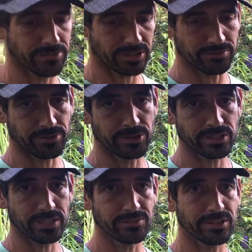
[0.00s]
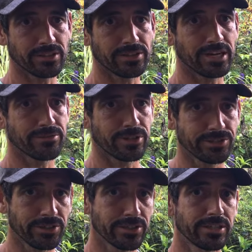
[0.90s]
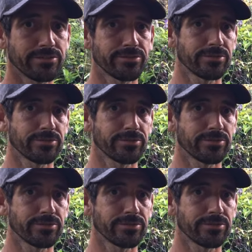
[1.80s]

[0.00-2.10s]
of a conversion. I've seen a lot of alternative